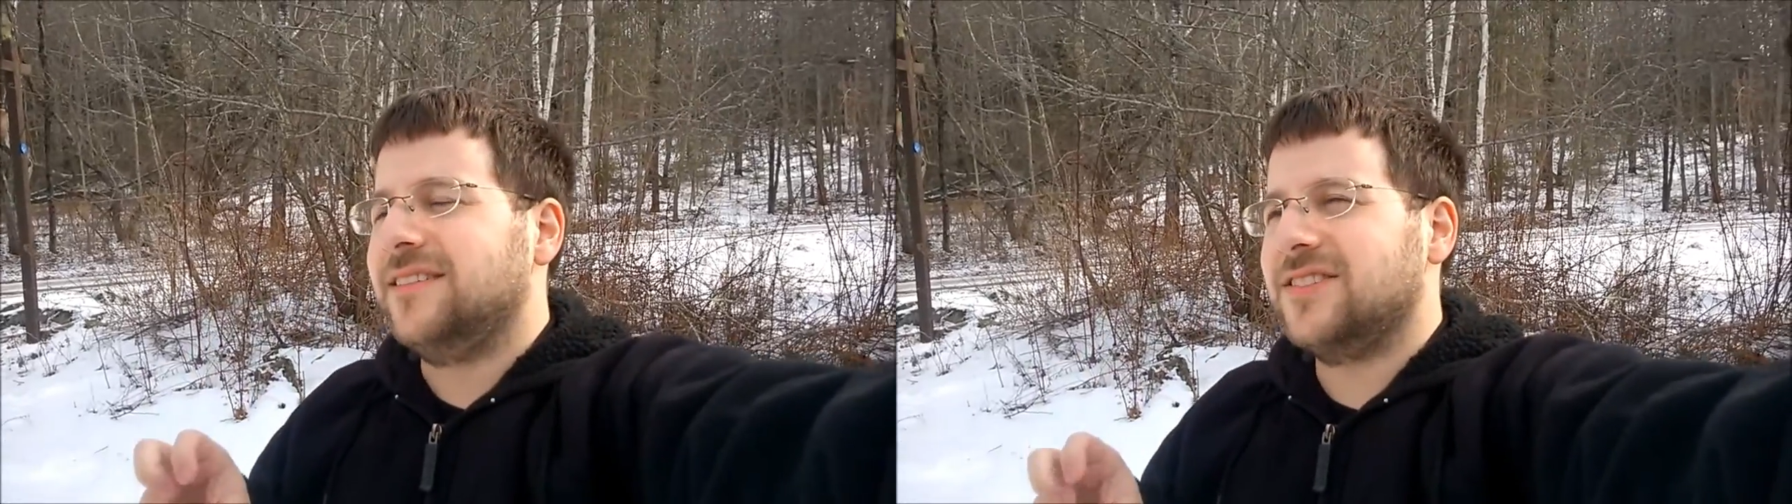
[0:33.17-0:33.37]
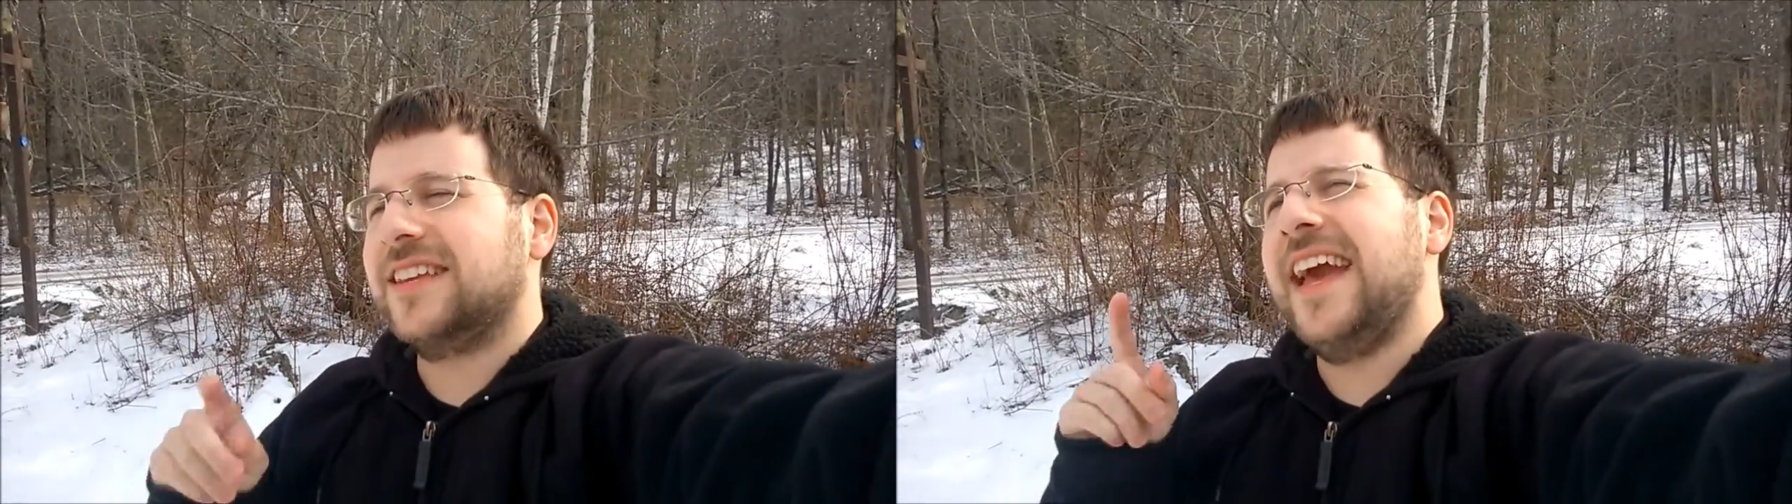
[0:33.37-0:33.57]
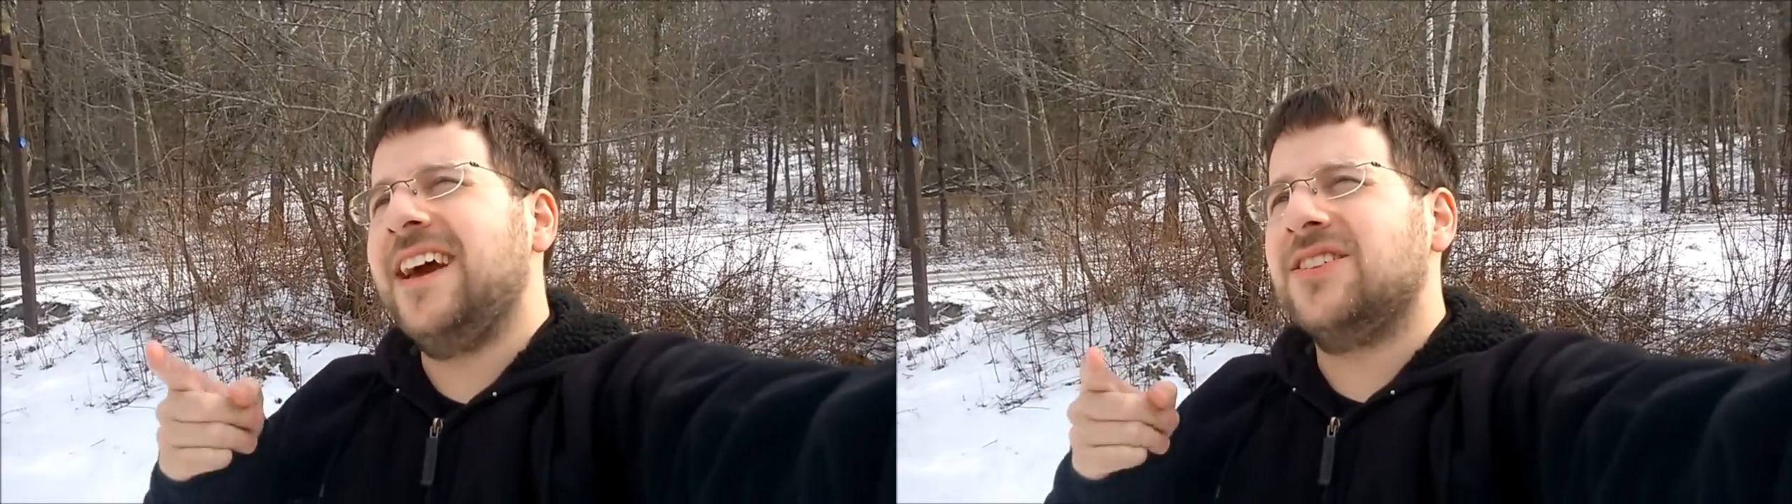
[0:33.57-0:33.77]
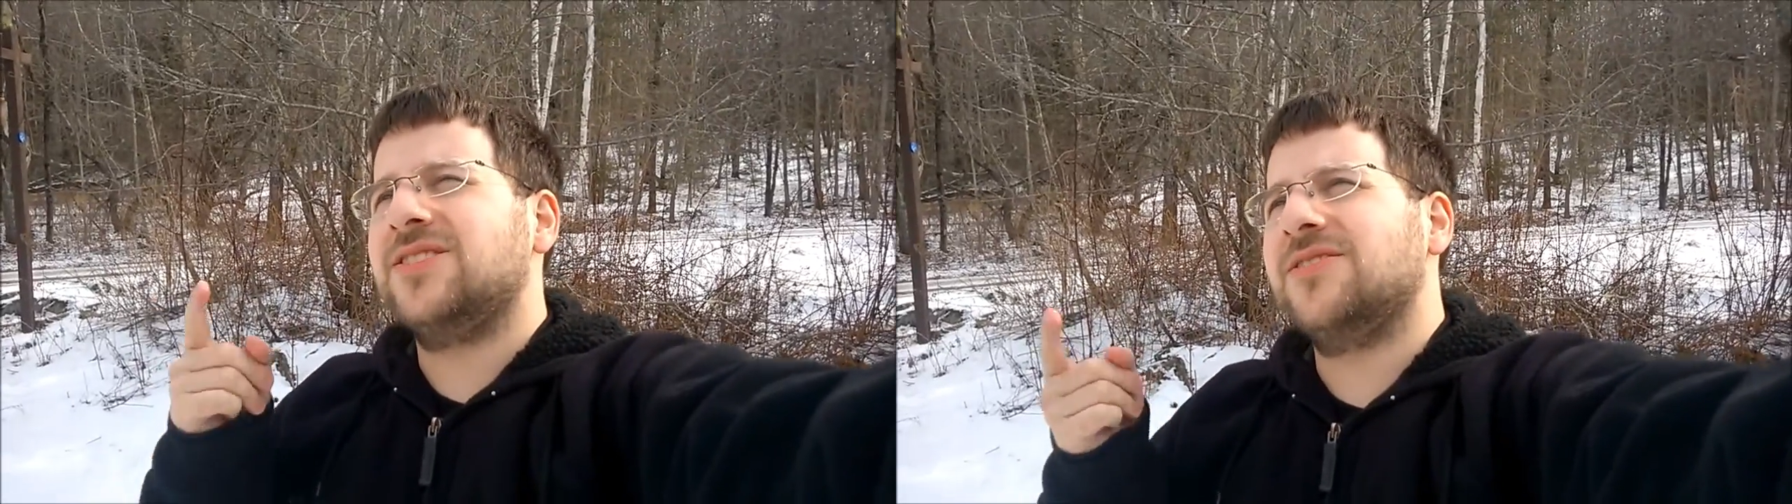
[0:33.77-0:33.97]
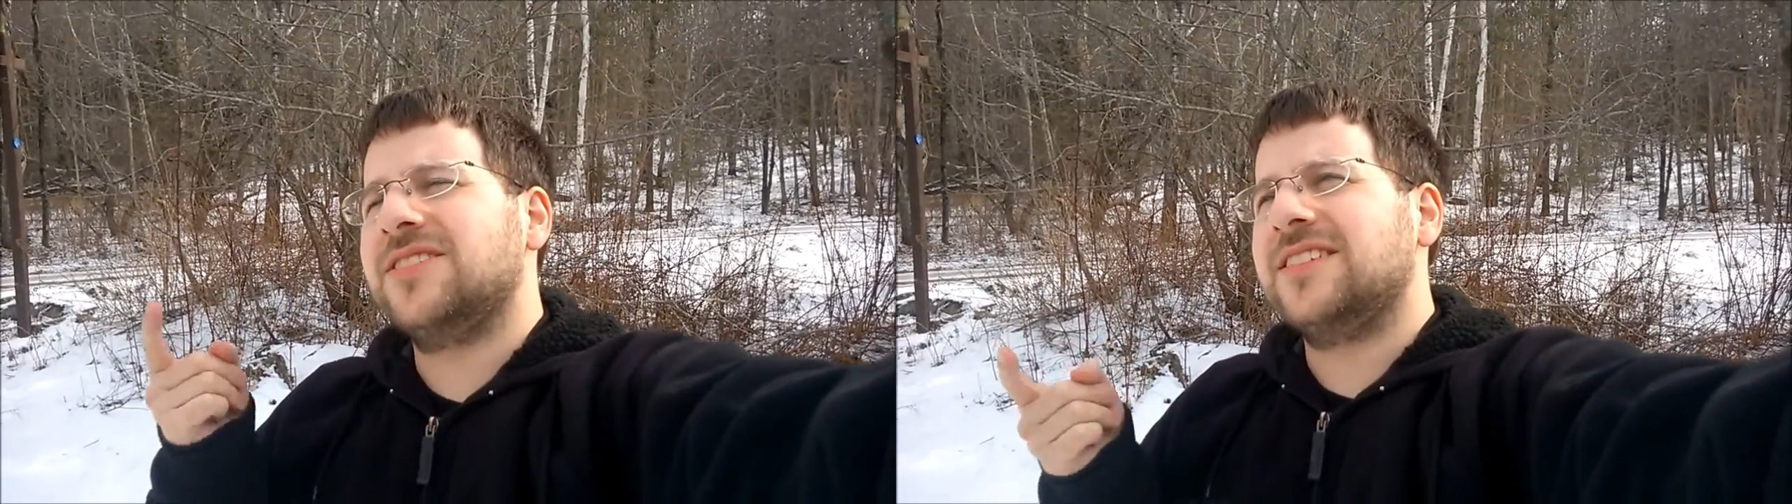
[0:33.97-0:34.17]
There's a
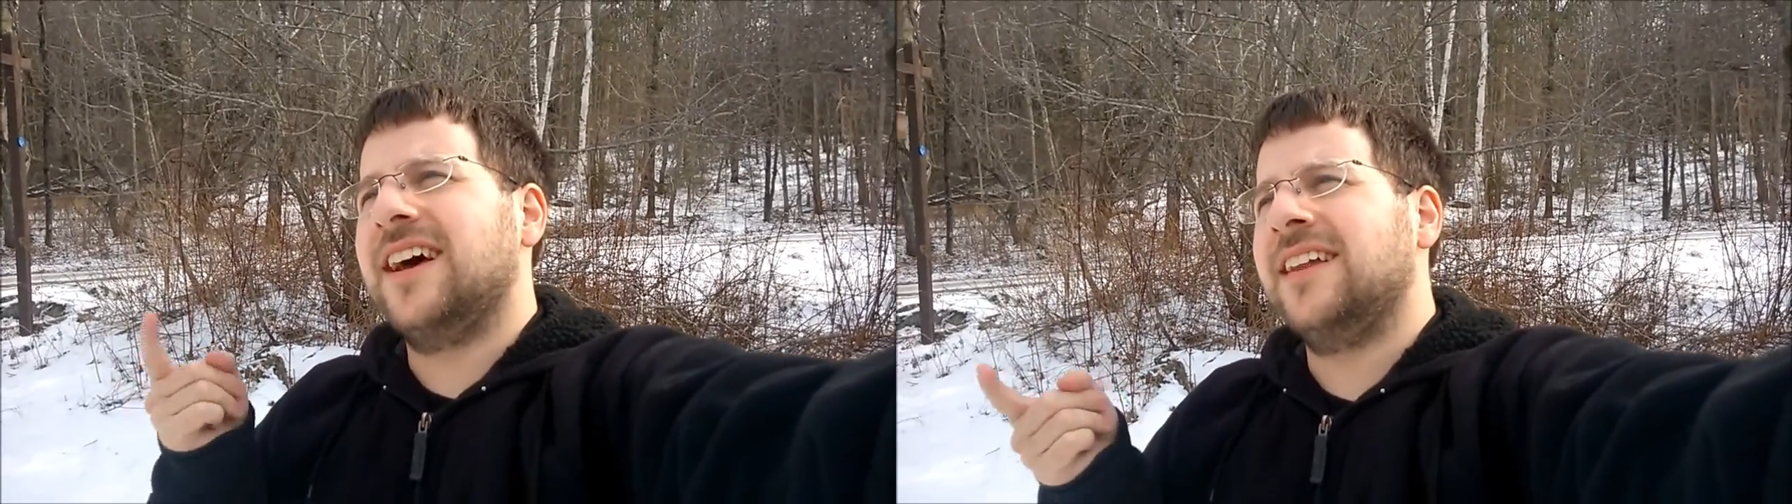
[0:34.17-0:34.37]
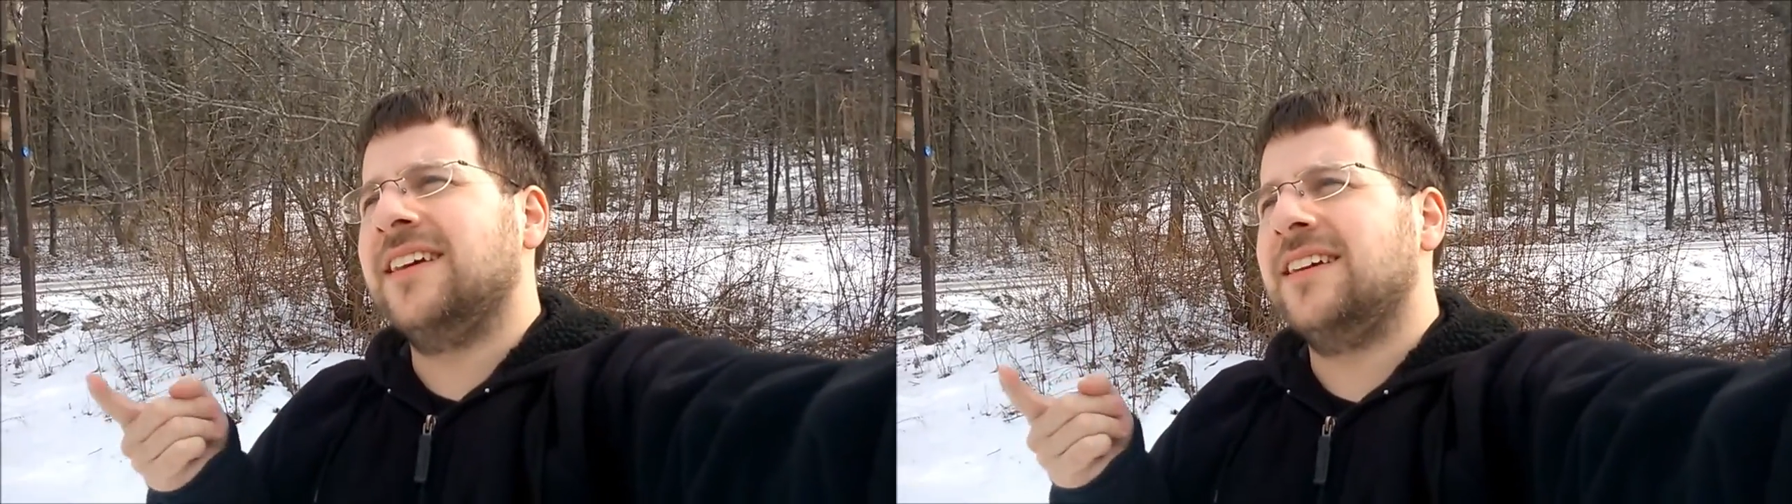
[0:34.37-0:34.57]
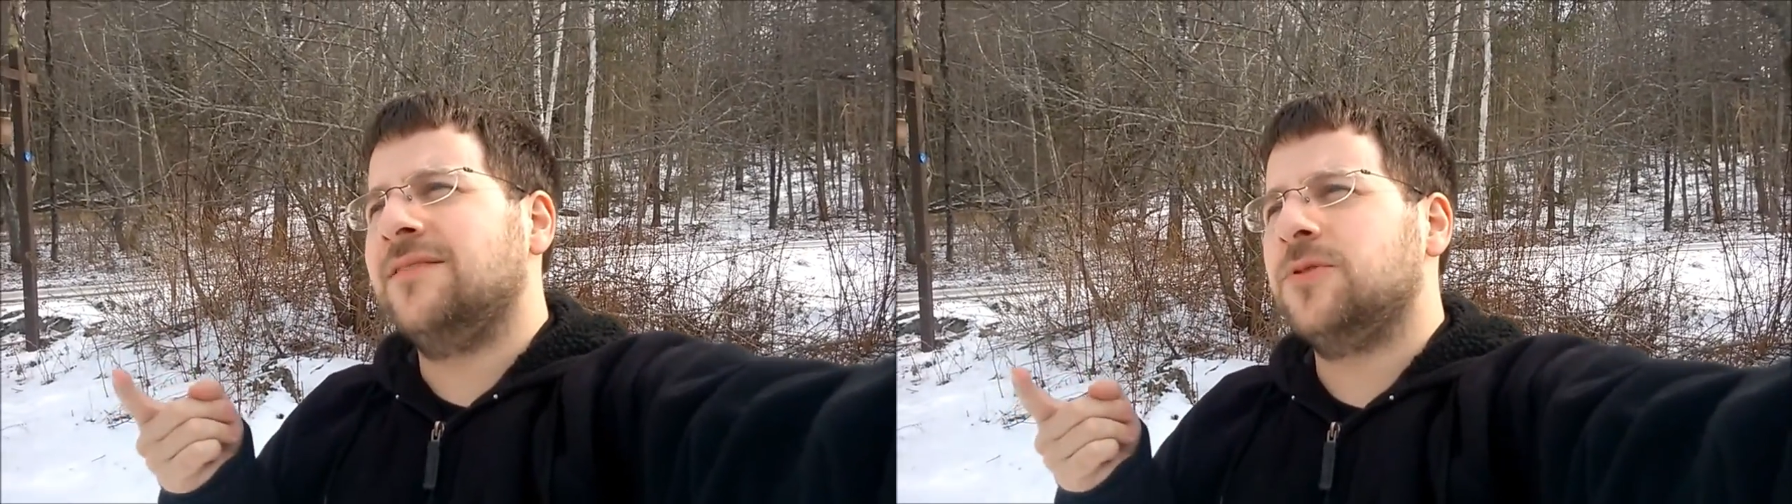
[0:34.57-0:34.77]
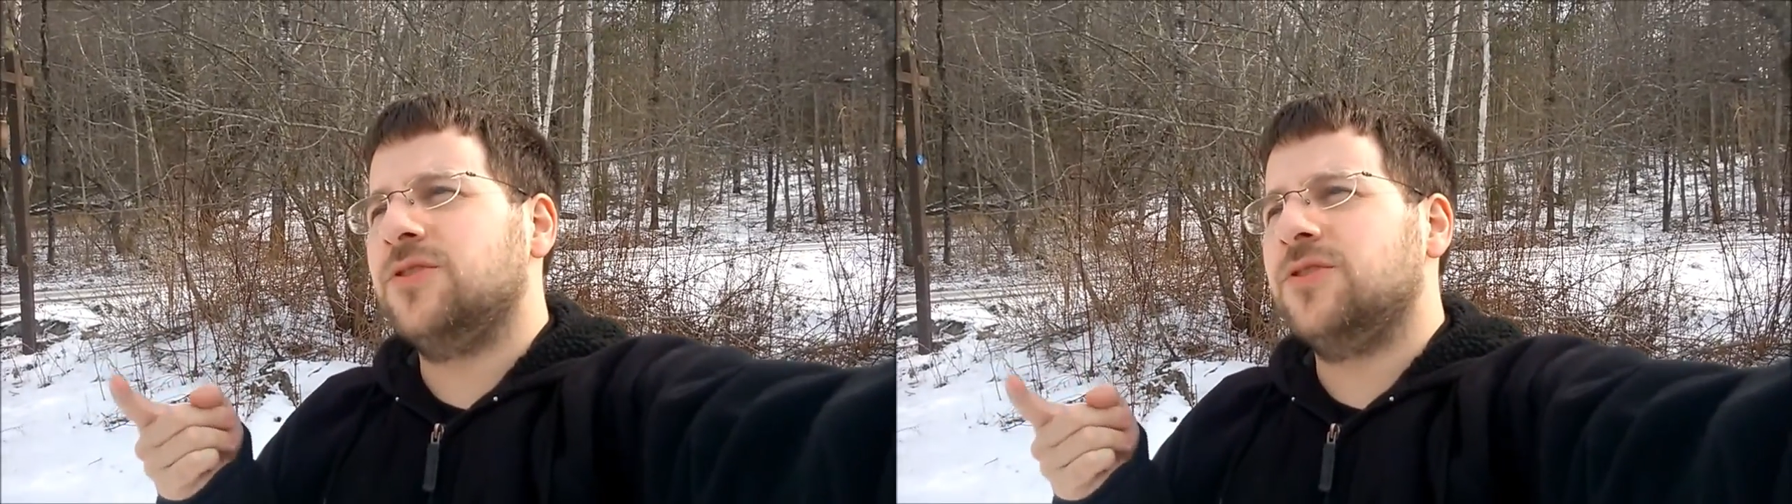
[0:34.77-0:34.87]
canister to sign in,